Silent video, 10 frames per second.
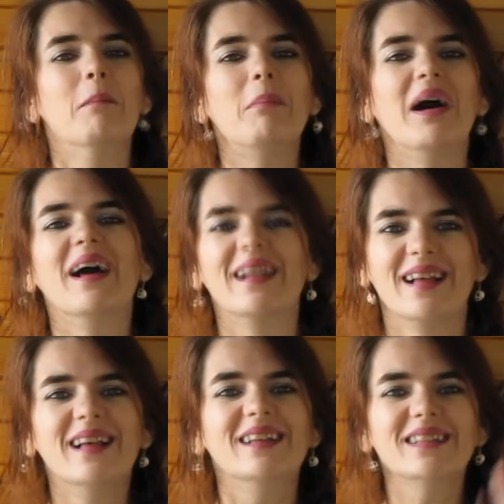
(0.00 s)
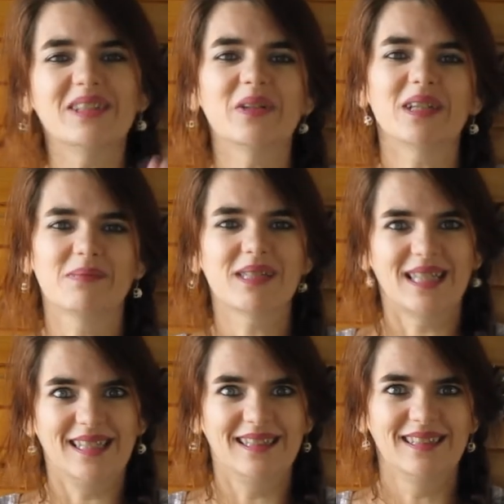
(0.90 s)
but you know what I'm
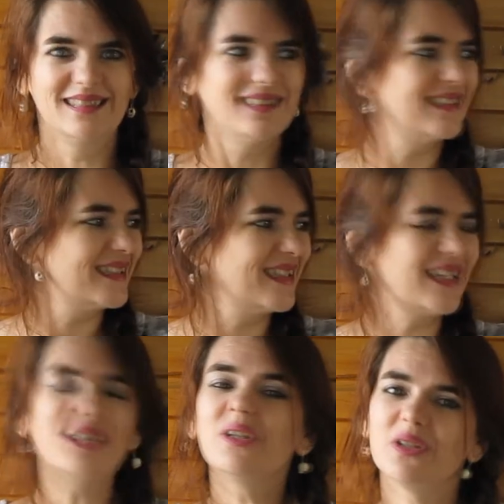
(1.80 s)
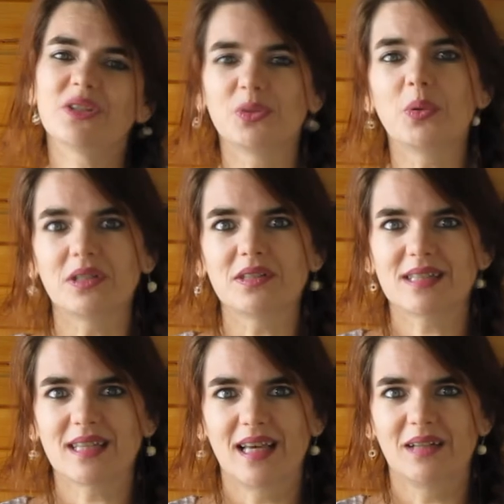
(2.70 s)
saying. Like, you
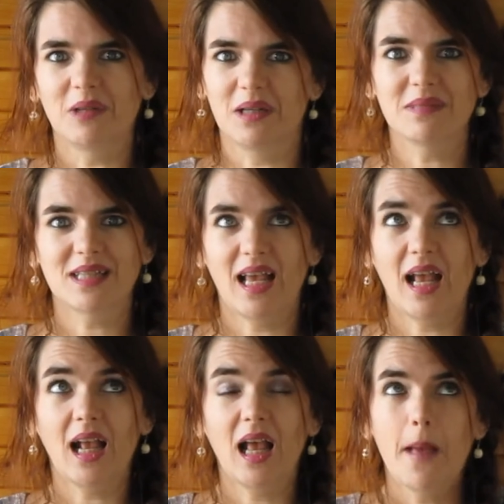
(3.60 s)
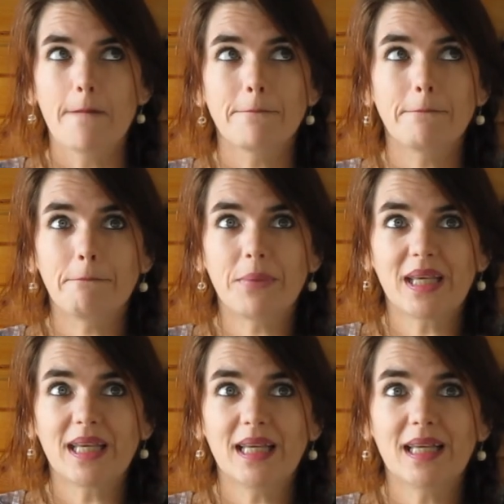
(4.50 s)
understand what I'm saying.
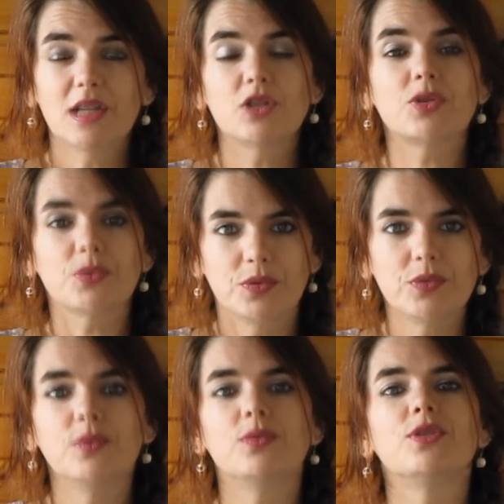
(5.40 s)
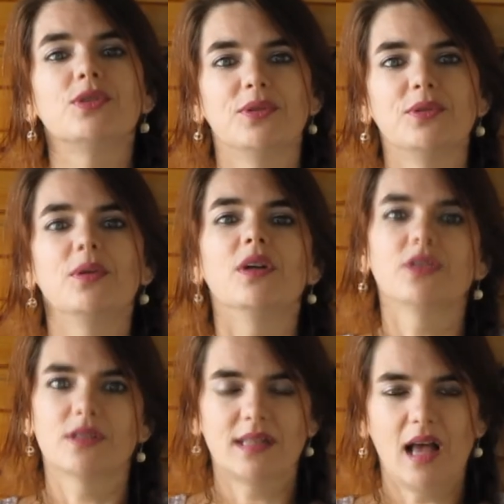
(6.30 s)
Be true to
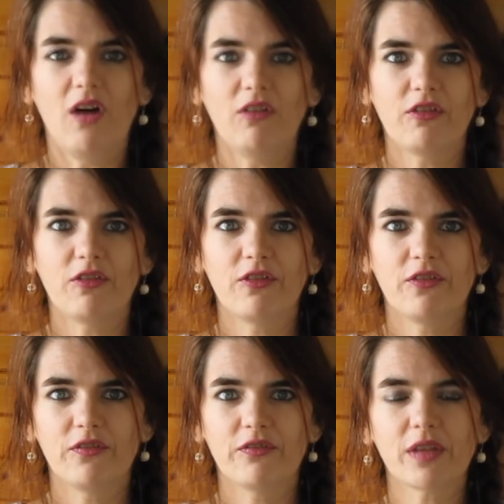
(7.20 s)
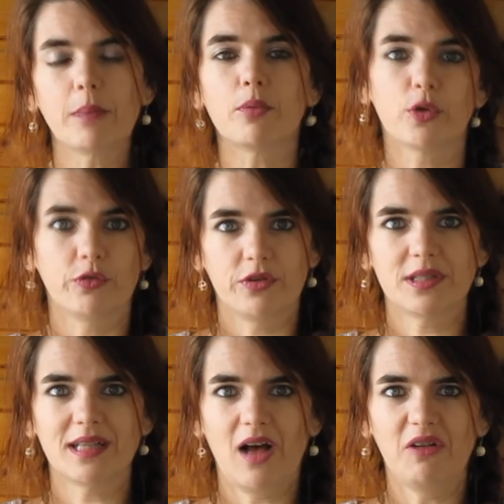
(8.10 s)
yourself. Improve
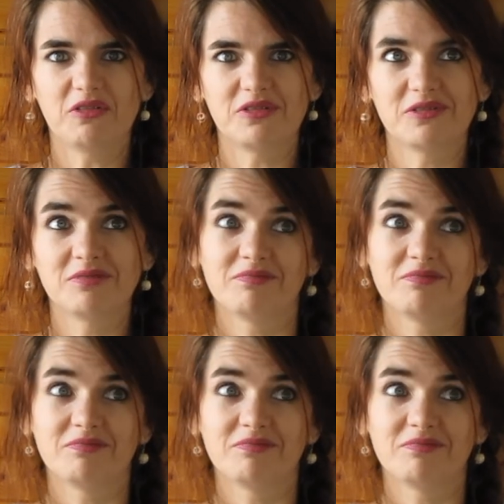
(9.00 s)
yourself.